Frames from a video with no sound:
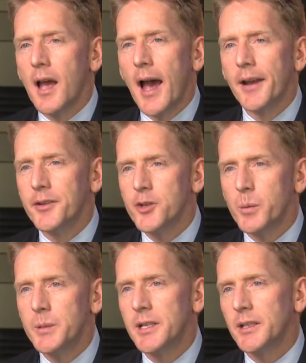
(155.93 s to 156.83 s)
and
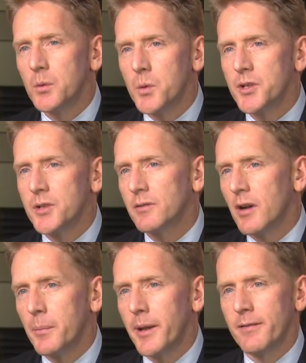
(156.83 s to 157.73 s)
interpreting the wishes of
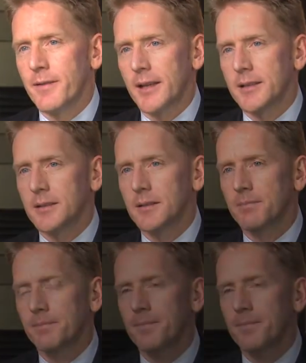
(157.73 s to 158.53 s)
our benefactors.